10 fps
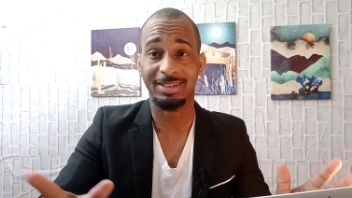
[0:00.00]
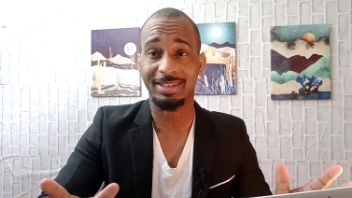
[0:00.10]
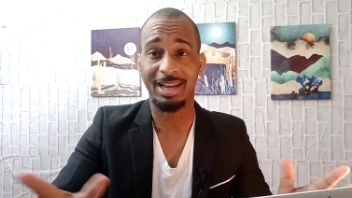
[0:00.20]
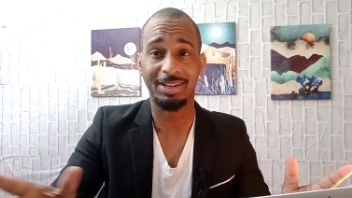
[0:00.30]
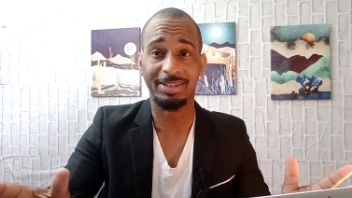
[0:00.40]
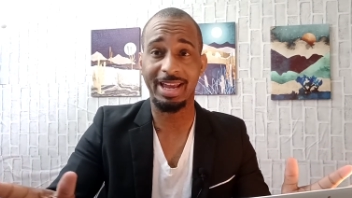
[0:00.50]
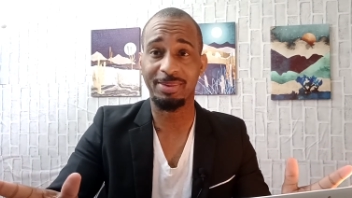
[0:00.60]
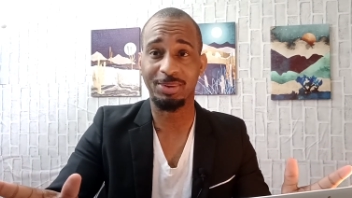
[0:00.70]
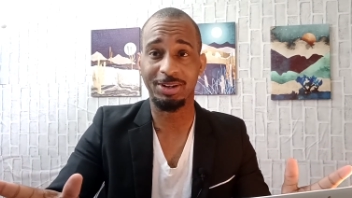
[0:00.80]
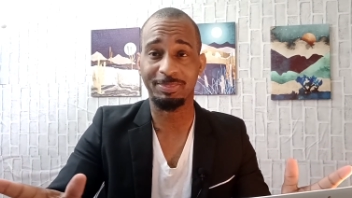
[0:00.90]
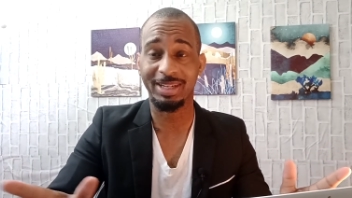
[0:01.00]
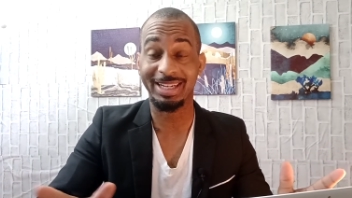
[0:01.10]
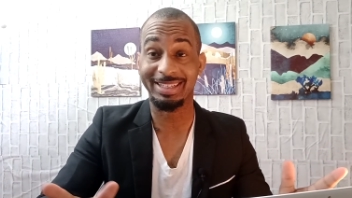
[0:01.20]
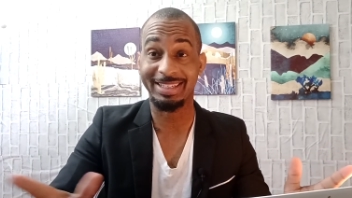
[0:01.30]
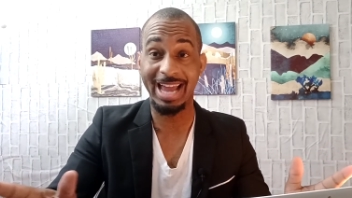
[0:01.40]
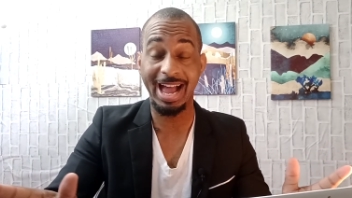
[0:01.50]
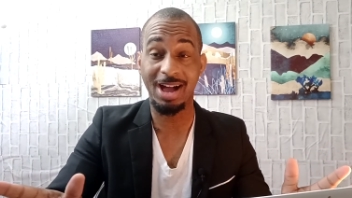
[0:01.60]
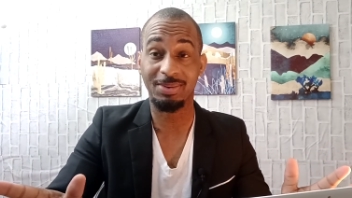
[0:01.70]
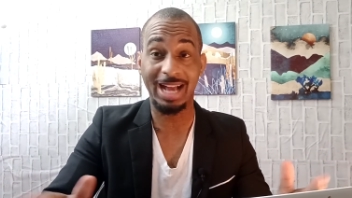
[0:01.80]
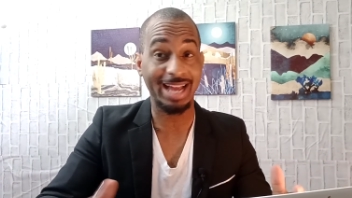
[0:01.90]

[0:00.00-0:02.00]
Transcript: Stellar Network being down.